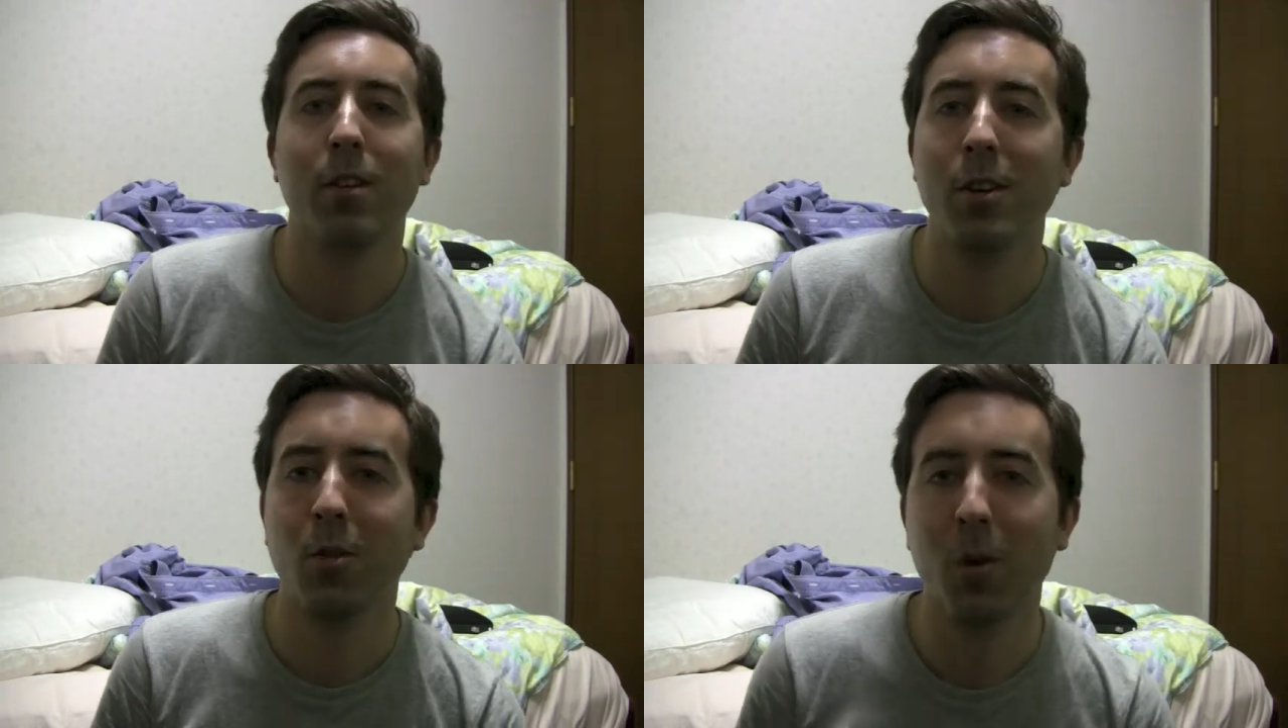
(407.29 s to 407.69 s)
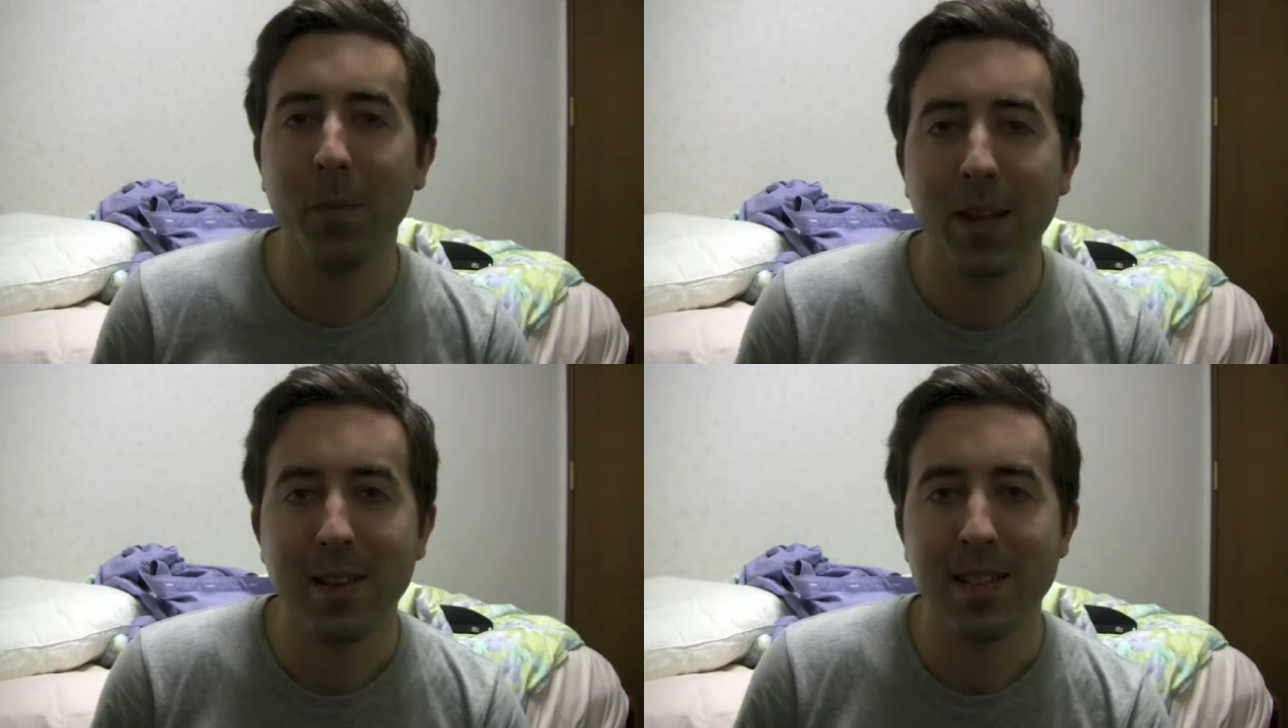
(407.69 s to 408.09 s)
you know,
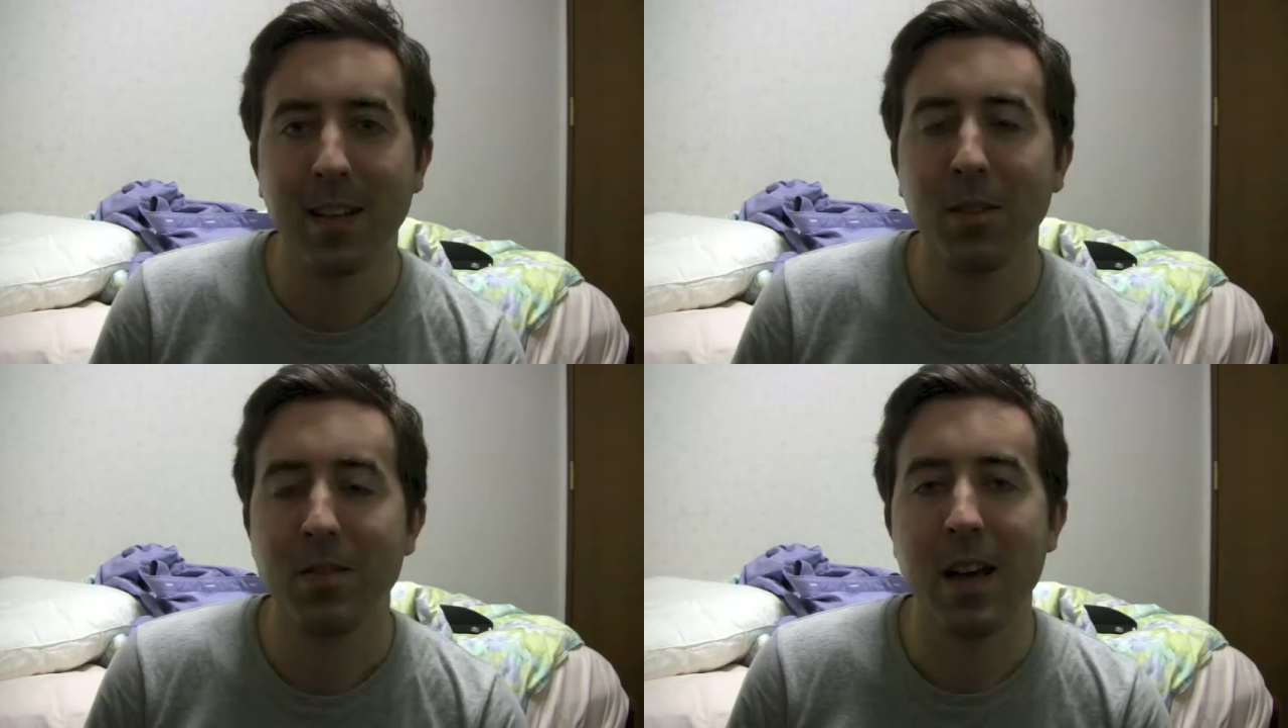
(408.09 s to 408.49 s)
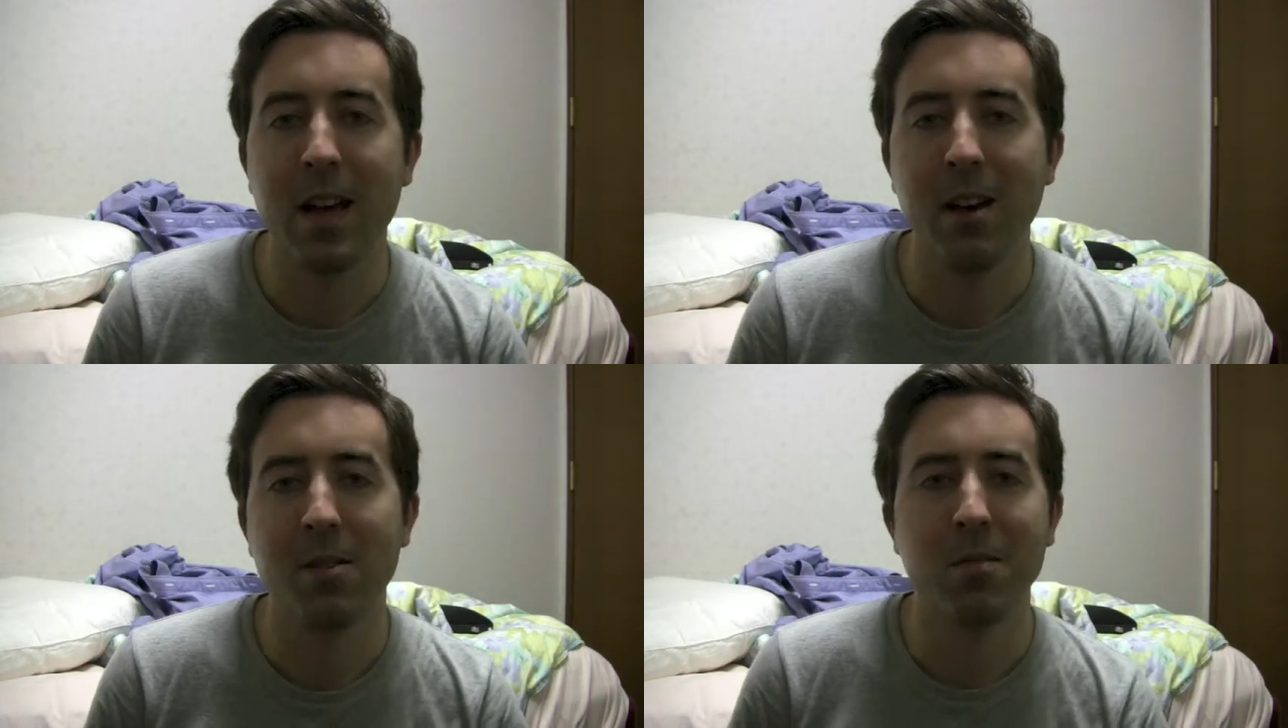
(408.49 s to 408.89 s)
when we get settled
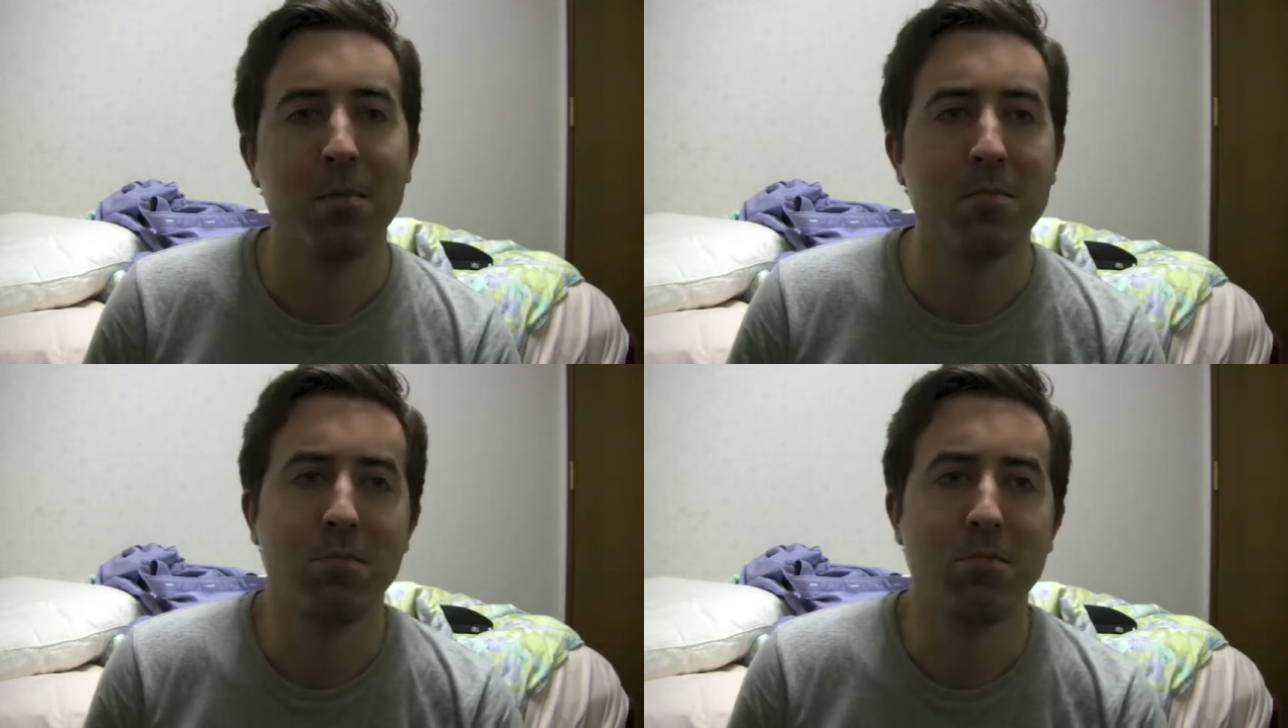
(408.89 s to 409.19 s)
down,